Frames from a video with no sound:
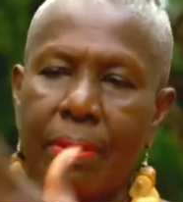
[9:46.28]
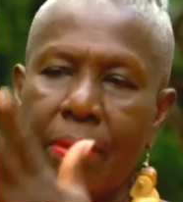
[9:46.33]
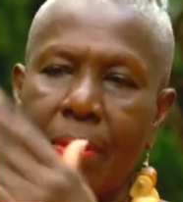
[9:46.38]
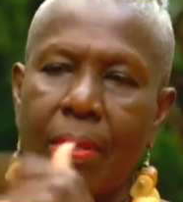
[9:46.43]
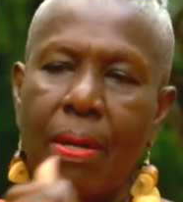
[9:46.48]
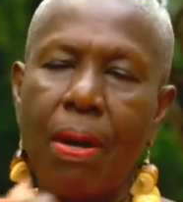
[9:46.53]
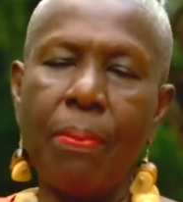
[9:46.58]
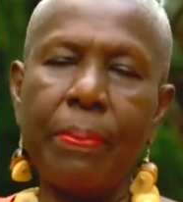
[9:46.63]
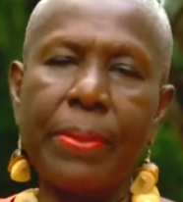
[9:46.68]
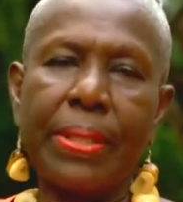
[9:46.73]
the
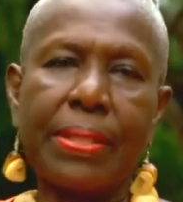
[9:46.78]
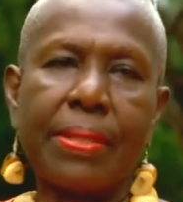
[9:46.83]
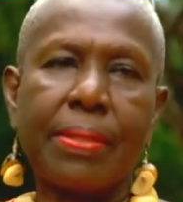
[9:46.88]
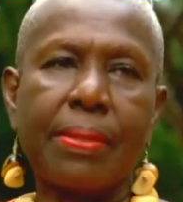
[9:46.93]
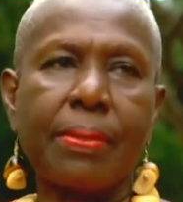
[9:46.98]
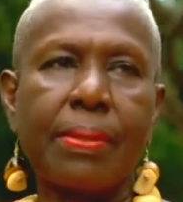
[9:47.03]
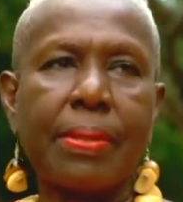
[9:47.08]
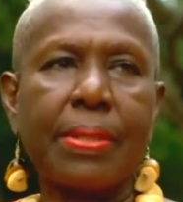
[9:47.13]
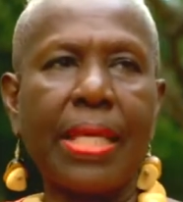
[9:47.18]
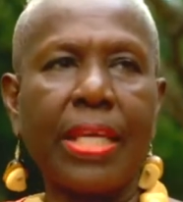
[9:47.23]
comments
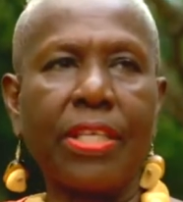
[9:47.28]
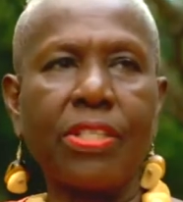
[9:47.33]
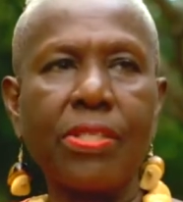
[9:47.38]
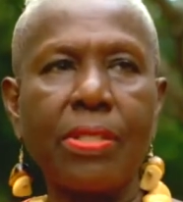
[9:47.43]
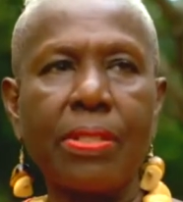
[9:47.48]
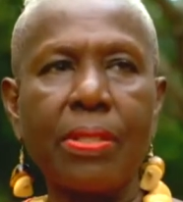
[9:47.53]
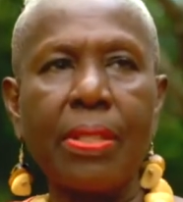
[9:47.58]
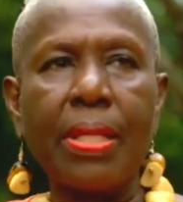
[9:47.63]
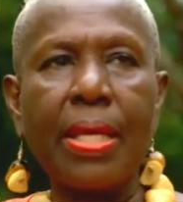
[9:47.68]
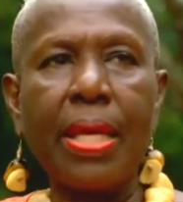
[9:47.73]

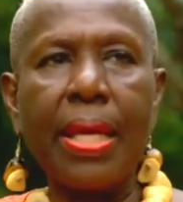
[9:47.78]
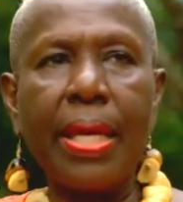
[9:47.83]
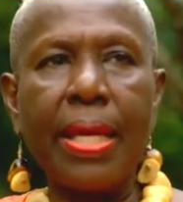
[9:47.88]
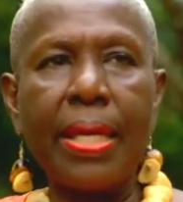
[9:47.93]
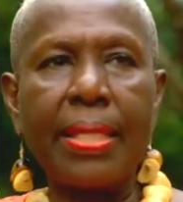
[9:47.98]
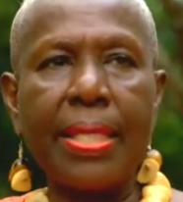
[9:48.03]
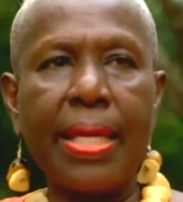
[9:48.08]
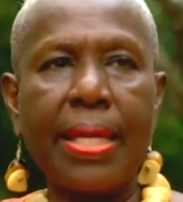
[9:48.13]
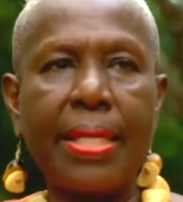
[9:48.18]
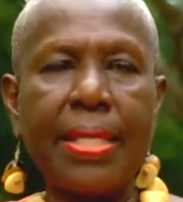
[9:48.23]
section,
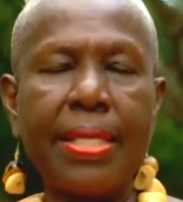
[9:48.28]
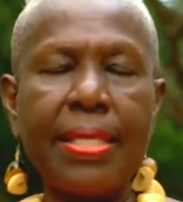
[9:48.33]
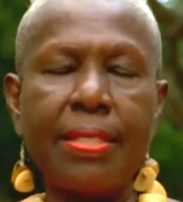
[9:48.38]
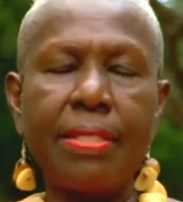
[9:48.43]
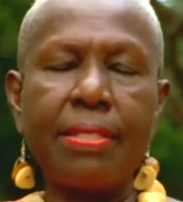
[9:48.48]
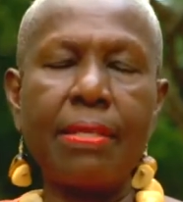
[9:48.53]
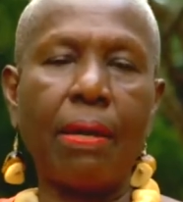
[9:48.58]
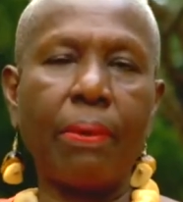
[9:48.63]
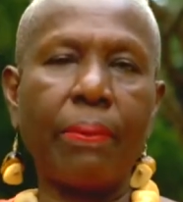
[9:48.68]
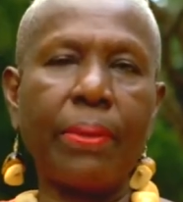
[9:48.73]
that
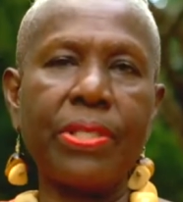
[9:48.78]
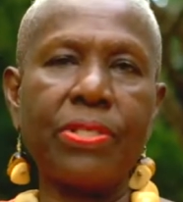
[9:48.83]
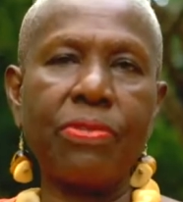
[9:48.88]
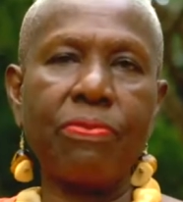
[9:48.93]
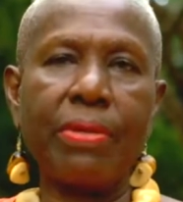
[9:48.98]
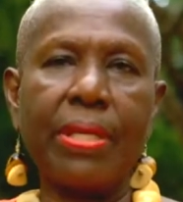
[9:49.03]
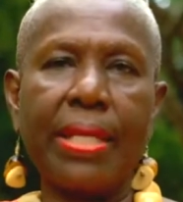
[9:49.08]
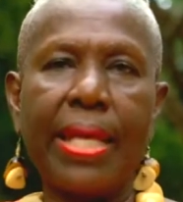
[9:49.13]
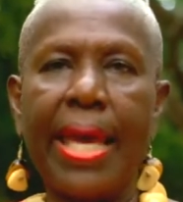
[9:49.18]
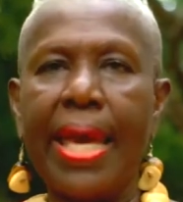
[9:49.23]
he's not going
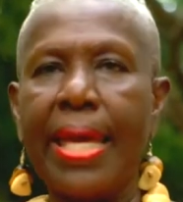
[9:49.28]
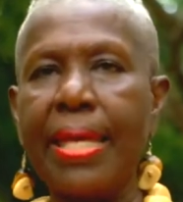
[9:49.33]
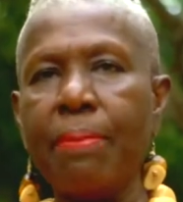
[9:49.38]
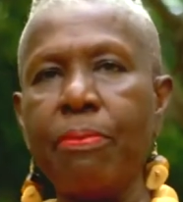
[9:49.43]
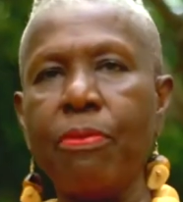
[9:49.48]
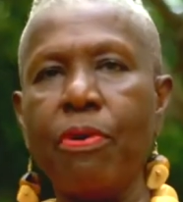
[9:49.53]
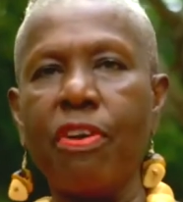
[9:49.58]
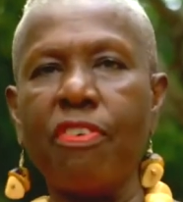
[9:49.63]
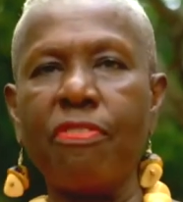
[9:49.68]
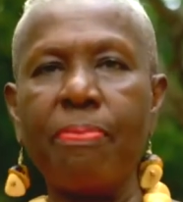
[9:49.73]
to read any
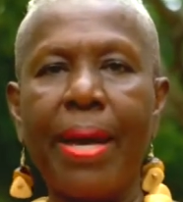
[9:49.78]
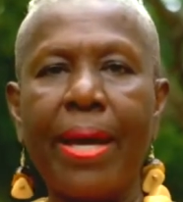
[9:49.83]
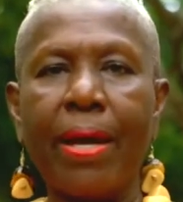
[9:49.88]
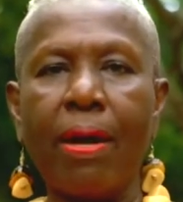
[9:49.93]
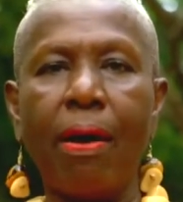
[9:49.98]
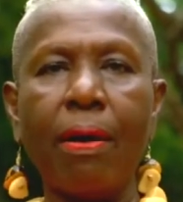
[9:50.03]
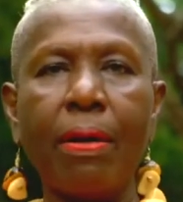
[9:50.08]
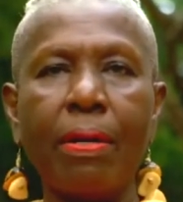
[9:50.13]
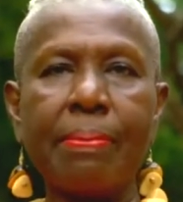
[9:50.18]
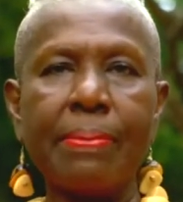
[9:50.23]
more of my
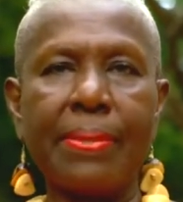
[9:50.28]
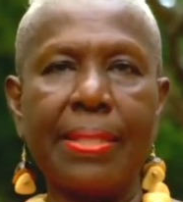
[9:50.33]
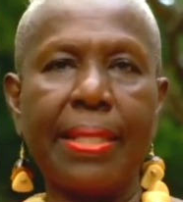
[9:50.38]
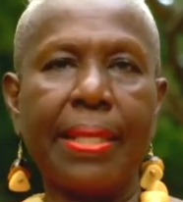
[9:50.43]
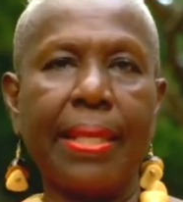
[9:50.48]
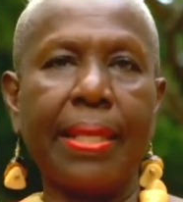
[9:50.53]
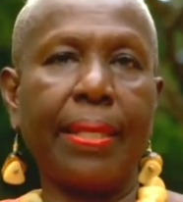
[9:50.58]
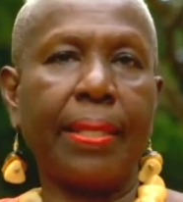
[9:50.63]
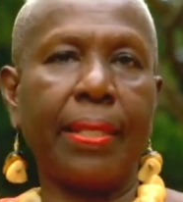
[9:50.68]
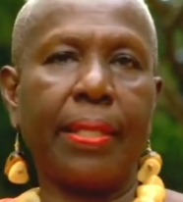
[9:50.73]
columns
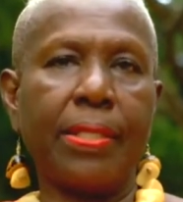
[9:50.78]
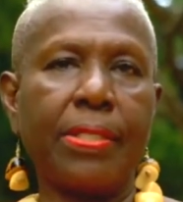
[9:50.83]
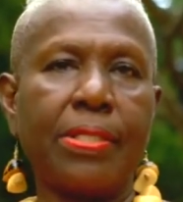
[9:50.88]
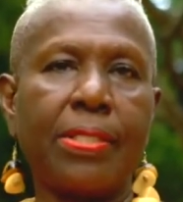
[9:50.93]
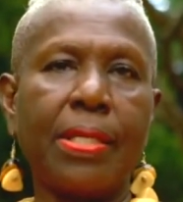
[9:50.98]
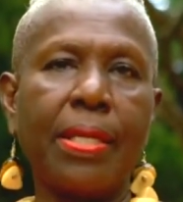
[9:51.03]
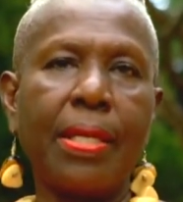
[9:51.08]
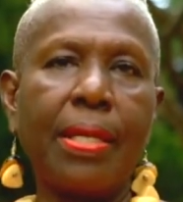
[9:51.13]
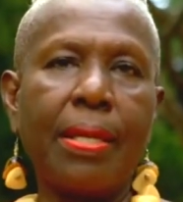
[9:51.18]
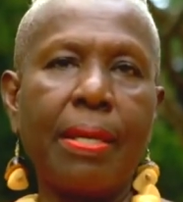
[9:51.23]
in
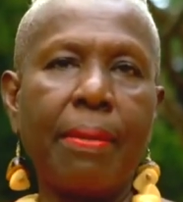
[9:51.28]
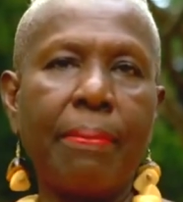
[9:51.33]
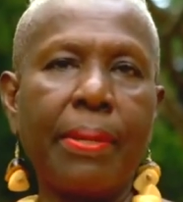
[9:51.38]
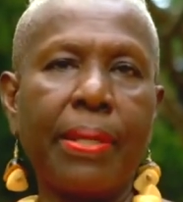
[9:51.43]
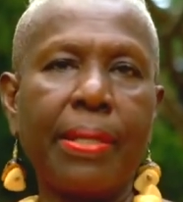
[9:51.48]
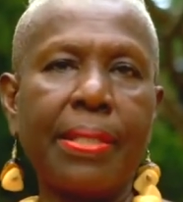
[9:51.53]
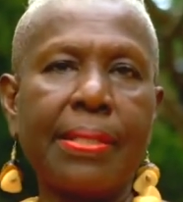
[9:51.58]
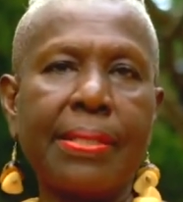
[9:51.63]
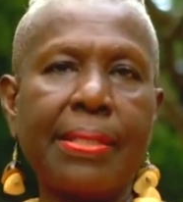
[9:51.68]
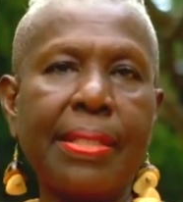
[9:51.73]
English,
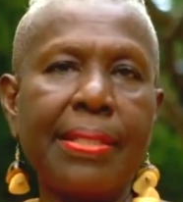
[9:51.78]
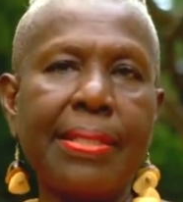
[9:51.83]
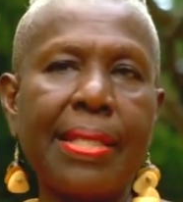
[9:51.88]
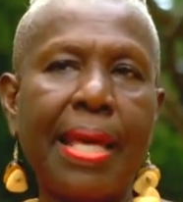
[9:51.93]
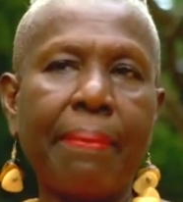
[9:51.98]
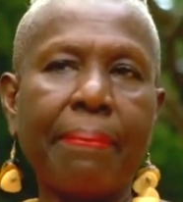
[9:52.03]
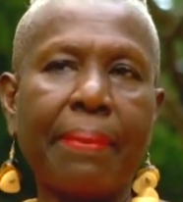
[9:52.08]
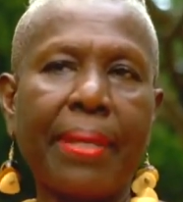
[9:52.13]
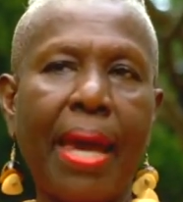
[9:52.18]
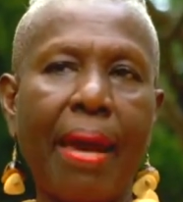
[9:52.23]
because since
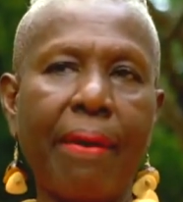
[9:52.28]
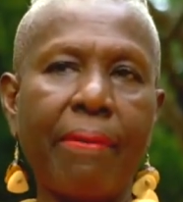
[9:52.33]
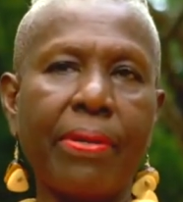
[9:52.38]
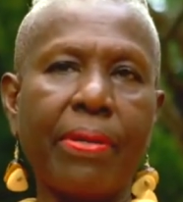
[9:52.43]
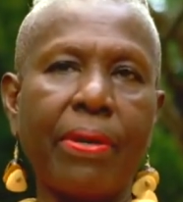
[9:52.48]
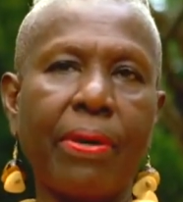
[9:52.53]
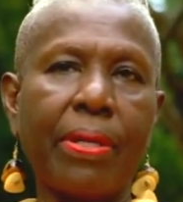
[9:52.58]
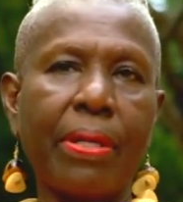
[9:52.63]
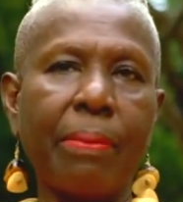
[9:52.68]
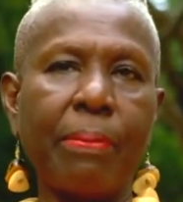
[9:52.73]
I'm
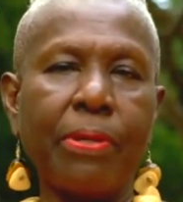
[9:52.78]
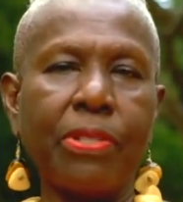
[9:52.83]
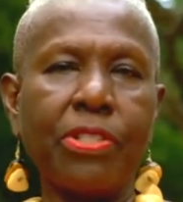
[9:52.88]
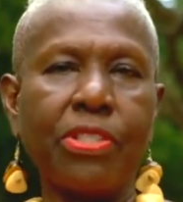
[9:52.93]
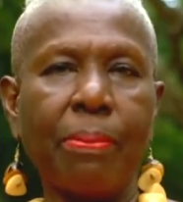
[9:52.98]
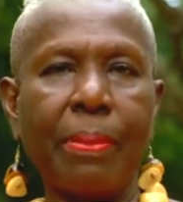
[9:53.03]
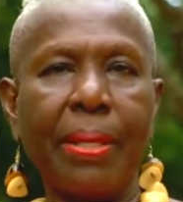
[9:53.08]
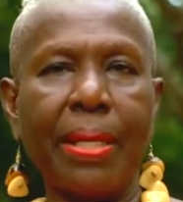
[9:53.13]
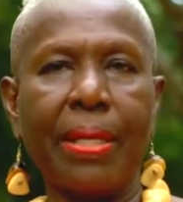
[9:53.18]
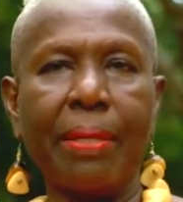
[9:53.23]
carrying on about
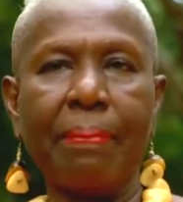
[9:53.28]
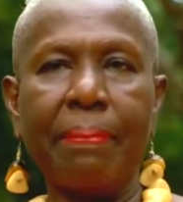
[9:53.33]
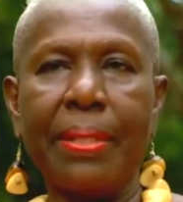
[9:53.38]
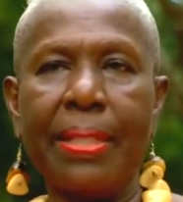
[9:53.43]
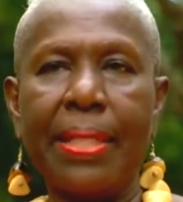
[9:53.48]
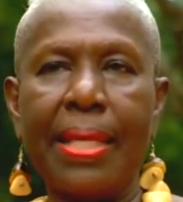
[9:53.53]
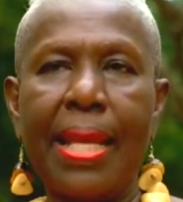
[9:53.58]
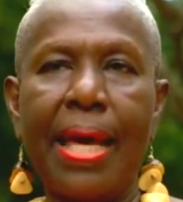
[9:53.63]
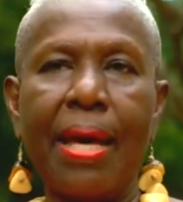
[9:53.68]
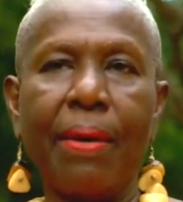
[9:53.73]
Jamaican
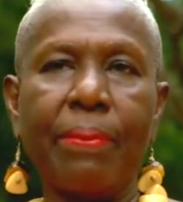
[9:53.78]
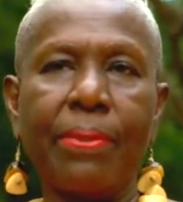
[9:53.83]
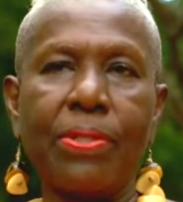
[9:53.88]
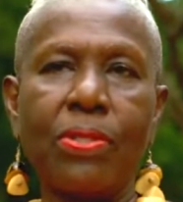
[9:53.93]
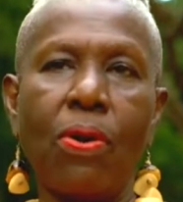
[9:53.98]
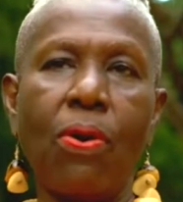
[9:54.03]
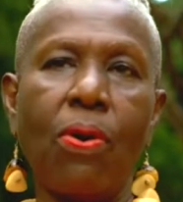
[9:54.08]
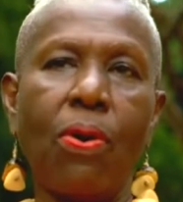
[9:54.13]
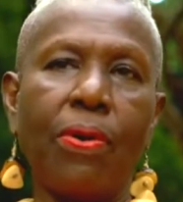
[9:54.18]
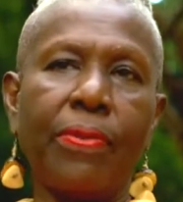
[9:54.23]
being a
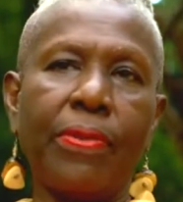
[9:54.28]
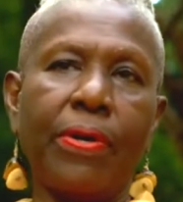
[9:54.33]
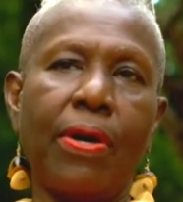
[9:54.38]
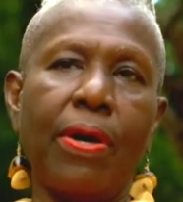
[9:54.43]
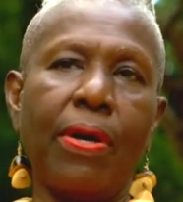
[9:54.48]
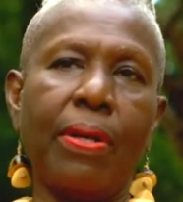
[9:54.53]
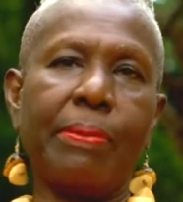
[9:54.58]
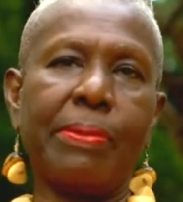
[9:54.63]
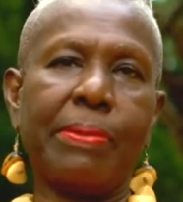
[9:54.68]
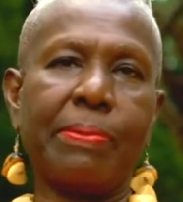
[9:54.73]
language, all the
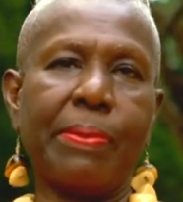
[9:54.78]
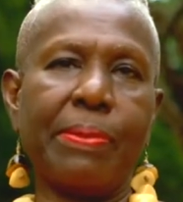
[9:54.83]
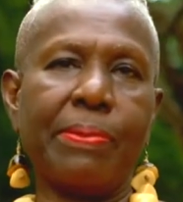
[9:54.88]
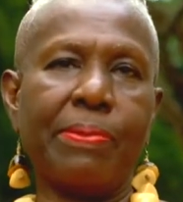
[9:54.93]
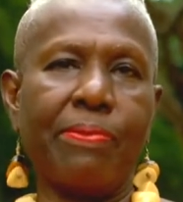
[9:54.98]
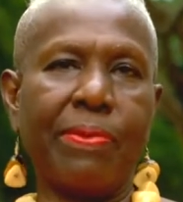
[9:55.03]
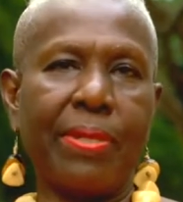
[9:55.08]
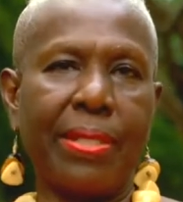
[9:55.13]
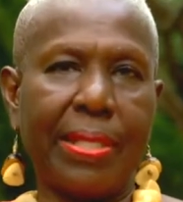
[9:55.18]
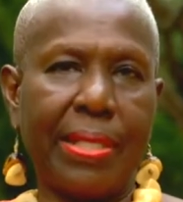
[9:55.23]
columns must
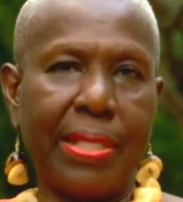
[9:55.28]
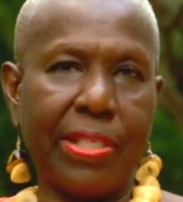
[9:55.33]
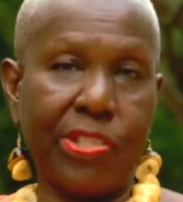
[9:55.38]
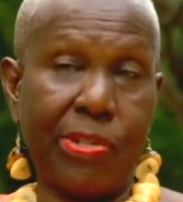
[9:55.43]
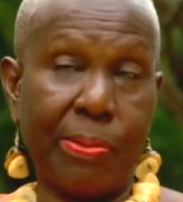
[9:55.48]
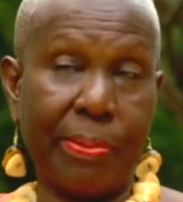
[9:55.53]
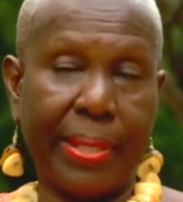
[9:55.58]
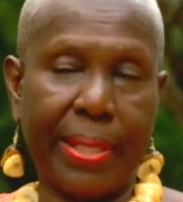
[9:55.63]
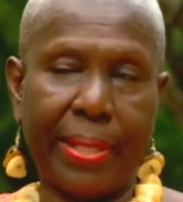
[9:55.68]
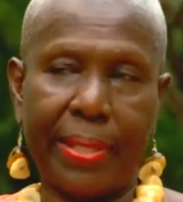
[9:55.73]
be written in
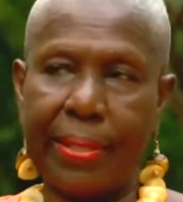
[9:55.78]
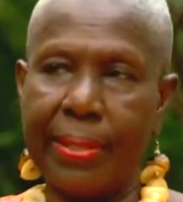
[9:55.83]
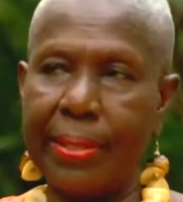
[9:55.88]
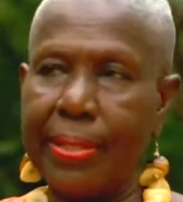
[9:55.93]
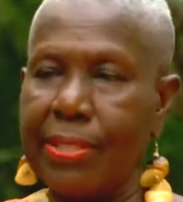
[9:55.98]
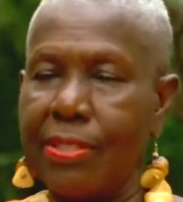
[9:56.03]
Jamaican.